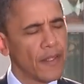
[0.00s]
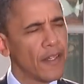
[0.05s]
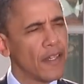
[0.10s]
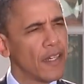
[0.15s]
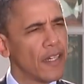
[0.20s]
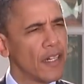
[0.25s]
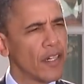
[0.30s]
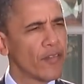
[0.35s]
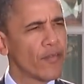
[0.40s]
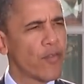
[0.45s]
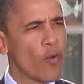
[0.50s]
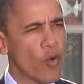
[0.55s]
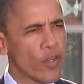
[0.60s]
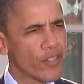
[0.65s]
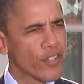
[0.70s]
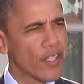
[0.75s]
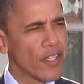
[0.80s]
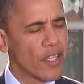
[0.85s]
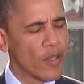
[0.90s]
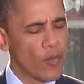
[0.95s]
Uh,
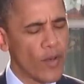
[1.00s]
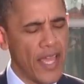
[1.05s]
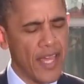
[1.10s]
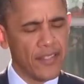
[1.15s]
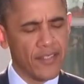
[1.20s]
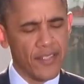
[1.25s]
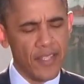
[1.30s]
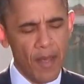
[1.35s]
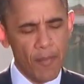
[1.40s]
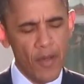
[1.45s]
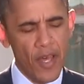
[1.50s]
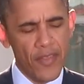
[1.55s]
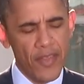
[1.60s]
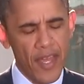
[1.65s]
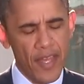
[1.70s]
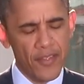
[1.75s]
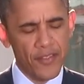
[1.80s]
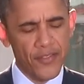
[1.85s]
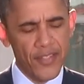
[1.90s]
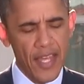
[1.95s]
unfortunately, we had some on
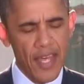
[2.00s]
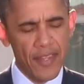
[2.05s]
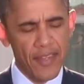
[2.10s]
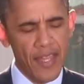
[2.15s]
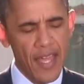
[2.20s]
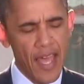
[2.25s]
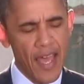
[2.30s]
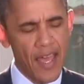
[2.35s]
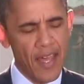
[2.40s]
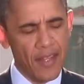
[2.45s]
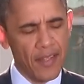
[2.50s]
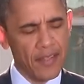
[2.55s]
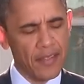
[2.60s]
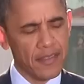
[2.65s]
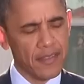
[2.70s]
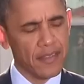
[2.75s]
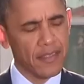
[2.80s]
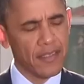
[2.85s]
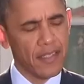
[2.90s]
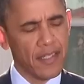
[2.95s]
the other side of the aisle
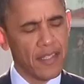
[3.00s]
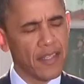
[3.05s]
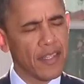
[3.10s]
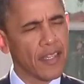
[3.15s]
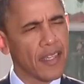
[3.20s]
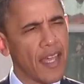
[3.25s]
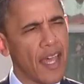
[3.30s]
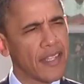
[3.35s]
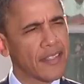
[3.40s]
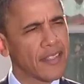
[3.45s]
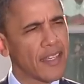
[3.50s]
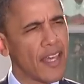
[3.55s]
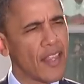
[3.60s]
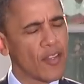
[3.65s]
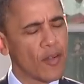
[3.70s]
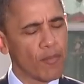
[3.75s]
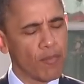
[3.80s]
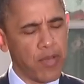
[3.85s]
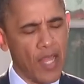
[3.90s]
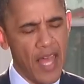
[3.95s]
uh, that got
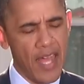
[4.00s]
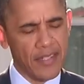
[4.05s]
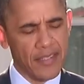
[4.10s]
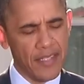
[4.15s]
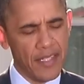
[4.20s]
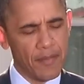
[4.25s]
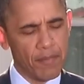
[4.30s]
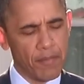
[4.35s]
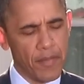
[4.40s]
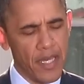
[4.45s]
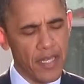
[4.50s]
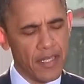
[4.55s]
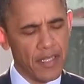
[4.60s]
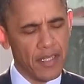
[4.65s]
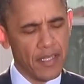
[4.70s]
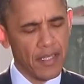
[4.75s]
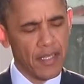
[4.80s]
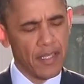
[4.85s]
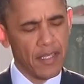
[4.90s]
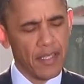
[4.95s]
together and blocked it, but
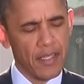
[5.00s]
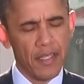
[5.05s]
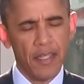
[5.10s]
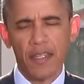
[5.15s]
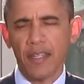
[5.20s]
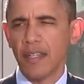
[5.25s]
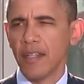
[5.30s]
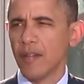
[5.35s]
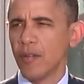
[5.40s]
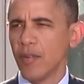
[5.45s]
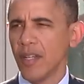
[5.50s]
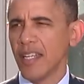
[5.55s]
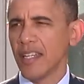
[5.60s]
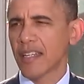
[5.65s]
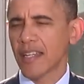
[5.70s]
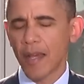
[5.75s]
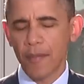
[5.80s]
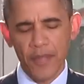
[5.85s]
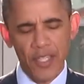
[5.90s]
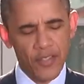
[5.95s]
we
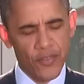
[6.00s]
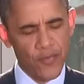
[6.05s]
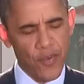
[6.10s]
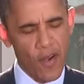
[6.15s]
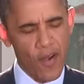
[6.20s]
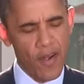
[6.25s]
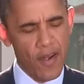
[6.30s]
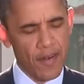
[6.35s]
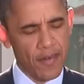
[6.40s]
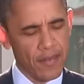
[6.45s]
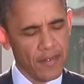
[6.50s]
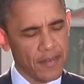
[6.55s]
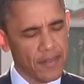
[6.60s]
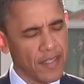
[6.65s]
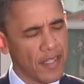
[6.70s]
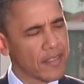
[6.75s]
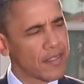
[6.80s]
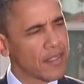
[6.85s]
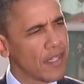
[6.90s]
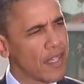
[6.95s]
didn't come this far
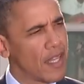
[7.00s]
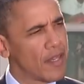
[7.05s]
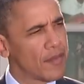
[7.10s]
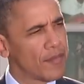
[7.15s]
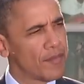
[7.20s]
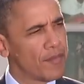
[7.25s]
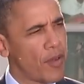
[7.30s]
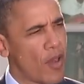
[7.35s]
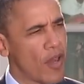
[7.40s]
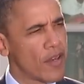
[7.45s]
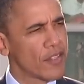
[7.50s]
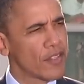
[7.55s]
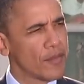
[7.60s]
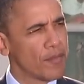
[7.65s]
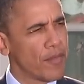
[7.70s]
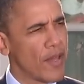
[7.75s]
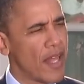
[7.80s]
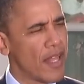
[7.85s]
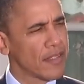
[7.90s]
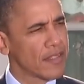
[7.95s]
just to let
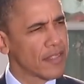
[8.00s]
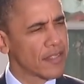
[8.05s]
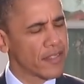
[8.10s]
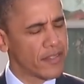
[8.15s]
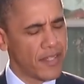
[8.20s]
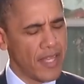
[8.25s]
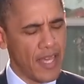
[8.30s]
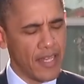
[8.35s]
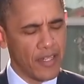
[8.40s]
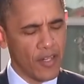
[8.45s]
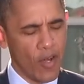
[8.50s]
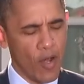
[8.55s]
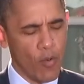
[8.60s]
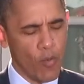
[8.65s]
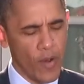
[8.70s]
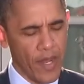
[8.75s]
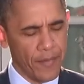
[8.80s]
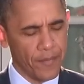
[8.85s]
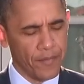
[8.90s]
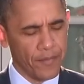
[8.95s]
partisan politics stand in our
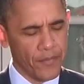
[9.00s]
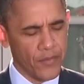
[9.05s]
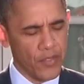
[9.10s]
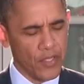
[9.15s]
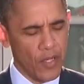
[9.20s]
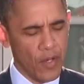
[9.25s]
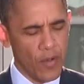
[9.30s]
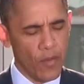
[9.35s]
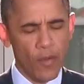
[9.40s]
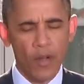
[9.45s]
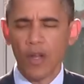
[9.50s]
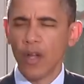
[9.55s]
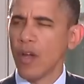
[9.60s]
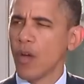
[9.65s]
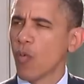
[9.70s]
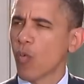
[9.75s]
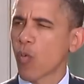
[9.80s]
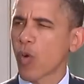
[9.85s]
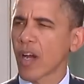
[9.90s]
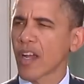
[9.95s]
way. So
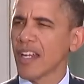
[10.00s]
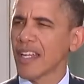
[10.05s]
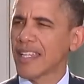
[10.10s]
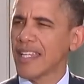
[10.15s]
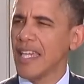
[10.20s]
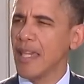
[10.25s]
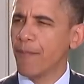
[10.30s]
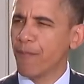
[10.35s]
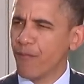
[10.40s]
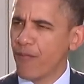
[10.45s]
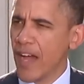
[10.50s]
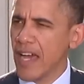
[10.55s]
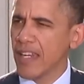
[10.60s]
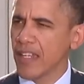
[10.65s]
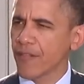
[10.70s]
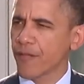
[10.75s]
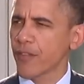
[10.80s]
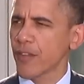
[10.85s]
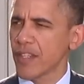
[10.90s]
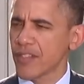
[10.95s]
we're going to keep
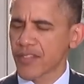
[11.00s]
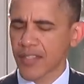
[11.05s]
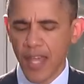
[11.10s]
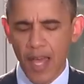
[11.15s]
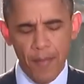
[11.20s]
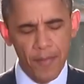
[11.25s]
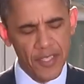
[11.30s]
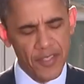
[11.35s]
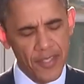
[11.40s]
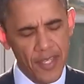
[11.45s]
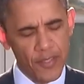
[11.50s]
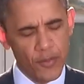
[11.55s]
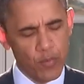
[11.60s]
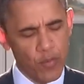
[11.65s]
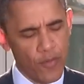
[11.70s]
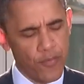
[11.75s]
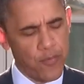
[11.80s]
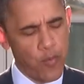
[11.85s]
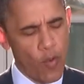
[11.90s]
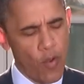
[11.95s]
fighting for this common sense
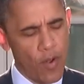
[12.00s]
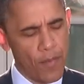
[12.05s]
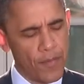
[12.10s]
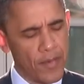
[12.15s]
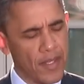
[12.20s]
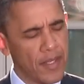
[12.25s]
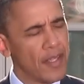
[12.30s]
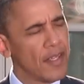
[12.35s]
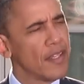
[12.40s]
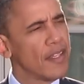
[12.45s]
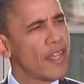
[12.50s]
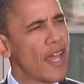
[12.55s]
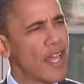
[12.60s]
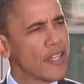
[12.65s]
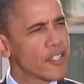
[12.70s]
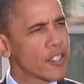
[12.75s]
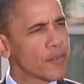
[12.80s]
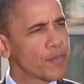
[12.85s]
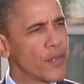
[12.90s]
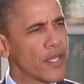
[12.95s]
reform,
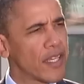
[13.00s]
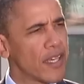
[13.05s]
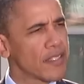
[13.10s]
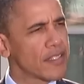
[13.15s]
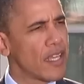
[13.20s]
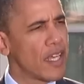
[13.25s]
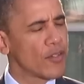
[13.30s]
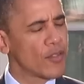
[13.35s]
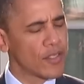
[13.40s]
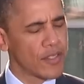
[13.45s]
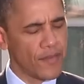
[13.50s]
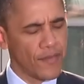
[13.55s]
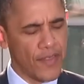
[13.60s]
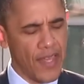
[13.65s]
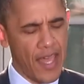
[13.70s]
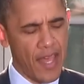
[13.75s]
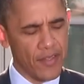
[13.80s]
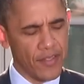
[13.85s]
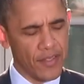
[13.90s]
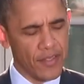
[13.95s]
not just because hundreds of
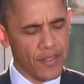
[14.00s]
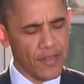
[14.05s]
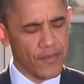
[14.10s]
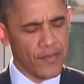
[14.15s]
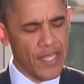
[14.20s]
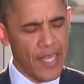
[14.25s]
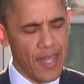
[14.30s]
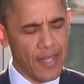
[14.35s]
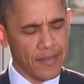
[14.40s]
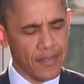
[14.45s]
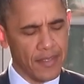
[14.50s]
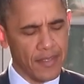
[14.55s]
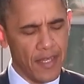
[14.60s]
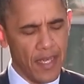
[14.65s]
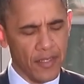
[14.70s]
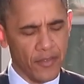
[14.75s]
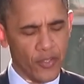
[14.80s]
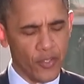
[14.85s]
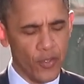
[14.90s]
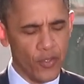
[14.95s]
thousands of talented
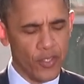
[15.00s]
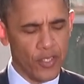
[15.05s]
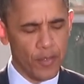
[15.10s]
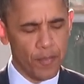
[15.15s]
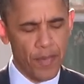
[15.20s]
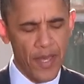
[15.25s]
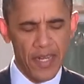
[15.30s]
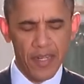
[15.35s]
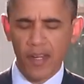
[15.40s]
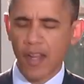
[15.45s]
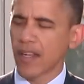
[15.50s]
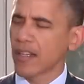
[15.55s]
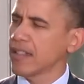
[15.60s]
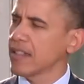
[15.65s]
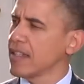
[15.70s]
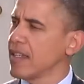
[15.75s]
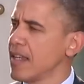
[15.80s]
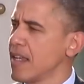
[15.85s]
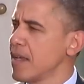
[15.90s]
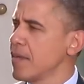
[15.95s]
young students depend on
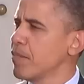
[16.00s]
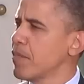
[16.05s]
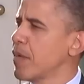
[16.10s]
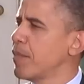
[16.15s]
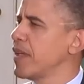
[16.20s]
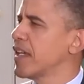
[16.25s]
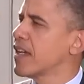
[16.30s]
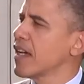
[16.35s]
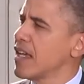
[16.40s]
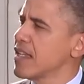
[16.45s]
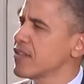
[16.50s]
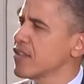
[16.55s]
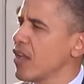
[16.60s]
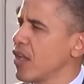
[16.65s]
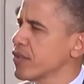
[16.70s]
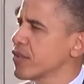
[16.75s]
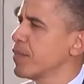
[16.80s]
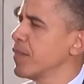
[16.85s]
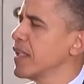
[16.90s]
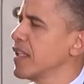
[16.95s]
it, but because
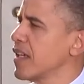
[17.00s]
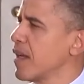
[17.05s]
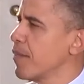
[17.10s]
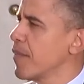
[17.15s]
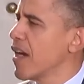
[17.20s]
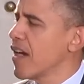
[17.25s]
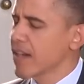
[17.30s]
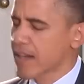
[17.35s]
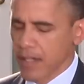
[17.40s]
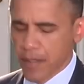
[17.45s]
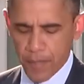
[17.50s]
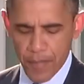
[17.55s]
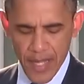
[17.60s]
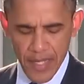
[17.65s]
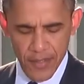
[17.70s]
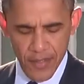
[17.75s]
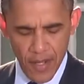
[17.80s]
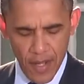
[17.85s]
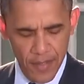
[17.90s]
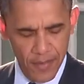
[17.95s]
ultimately America
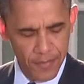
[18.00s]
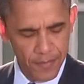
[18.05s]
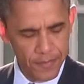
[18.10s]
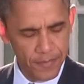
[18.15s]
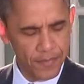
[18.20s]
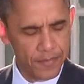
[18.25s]
depends on it.